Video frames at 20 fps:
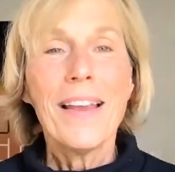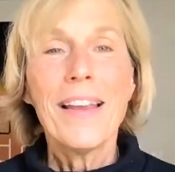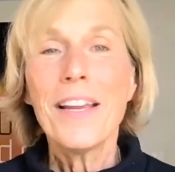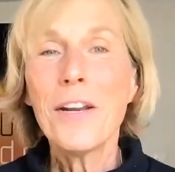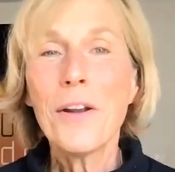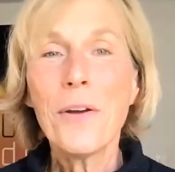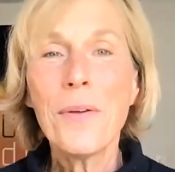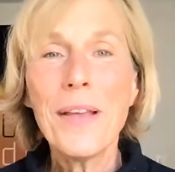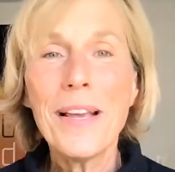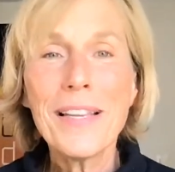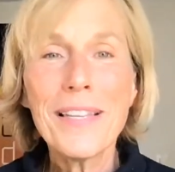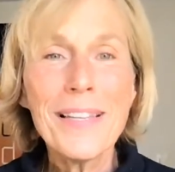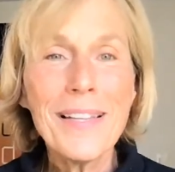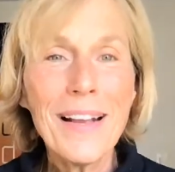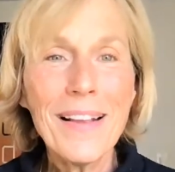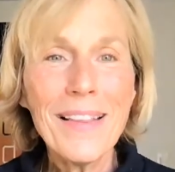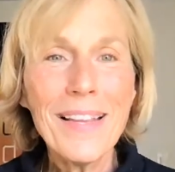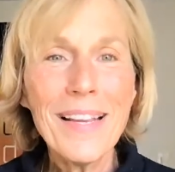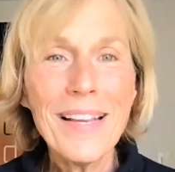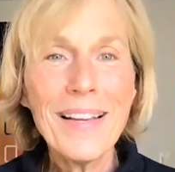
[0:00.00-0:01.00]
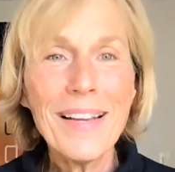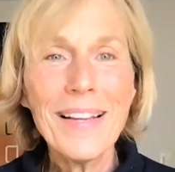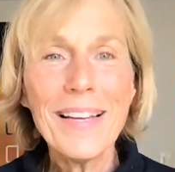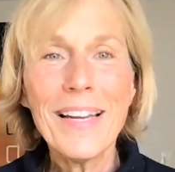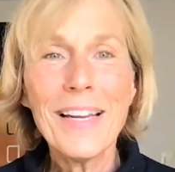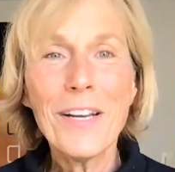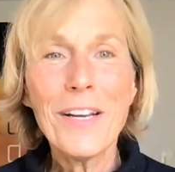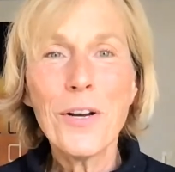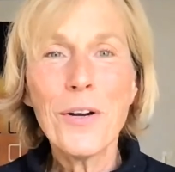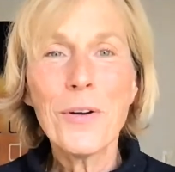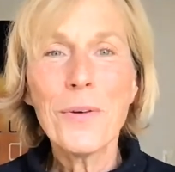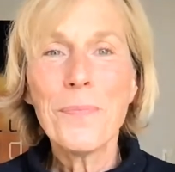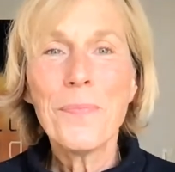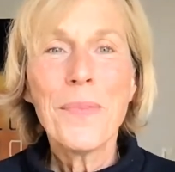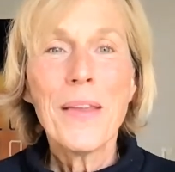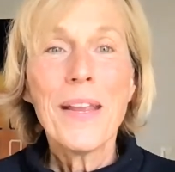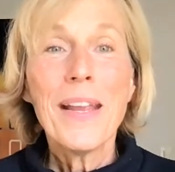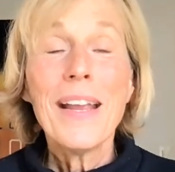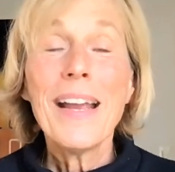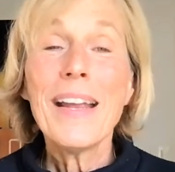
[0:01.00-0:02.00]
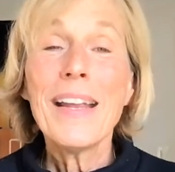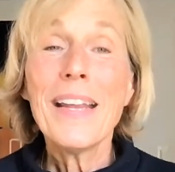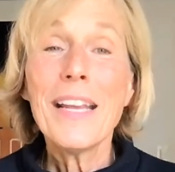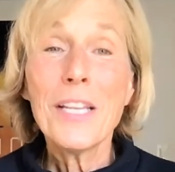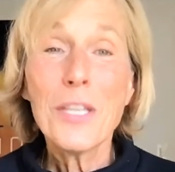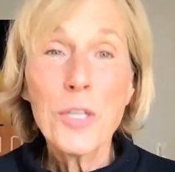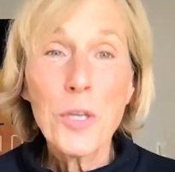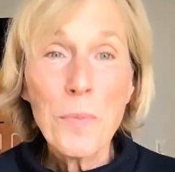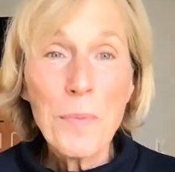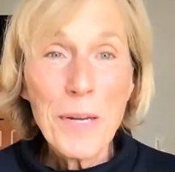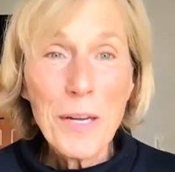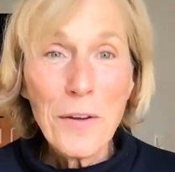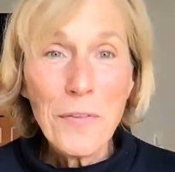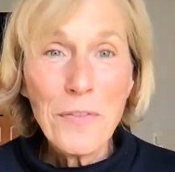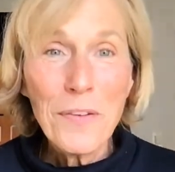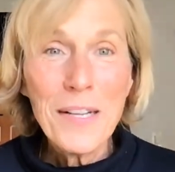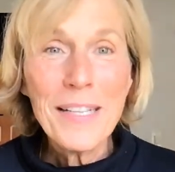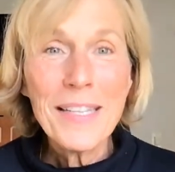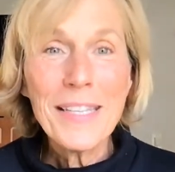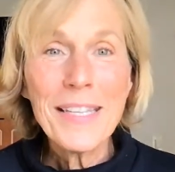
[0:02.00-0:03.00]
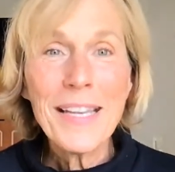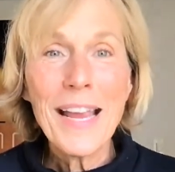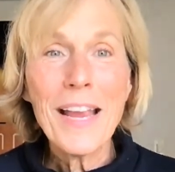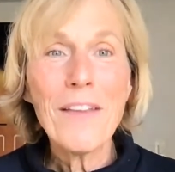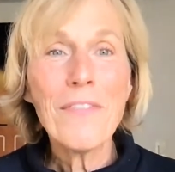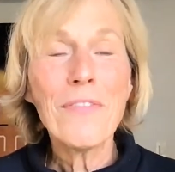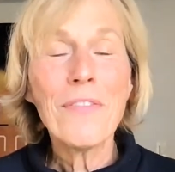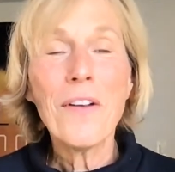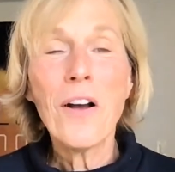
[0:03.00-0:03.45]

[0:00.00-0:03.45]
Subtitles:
There's nothing, assuming you feel safe,